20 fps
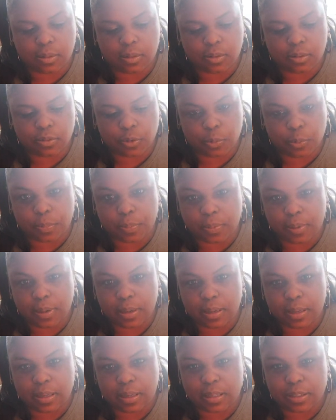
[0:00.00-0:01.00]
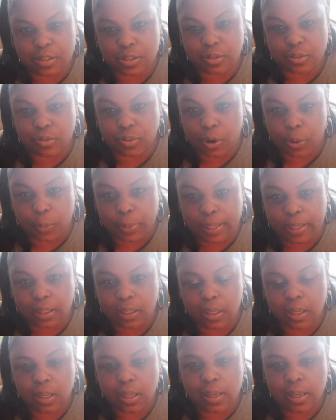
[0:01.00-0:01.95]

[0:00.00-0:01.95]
group is growing